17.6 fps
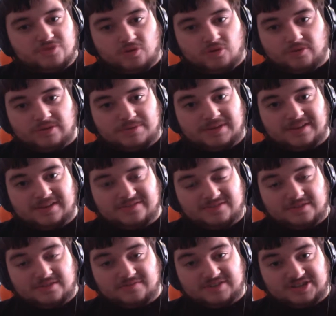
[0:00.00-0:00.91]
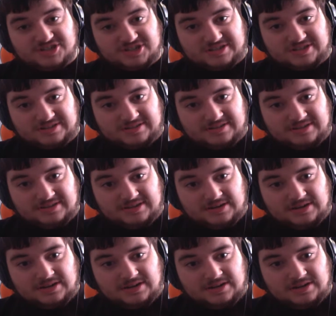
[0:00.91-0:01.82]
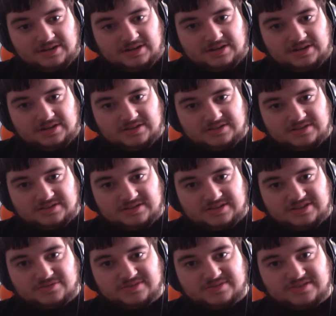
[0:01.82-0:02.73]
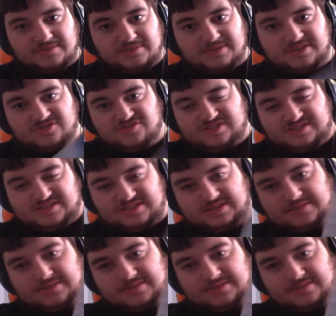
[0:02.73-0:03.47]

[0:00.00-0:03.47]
the PS2 version. So this one's going to be interesting.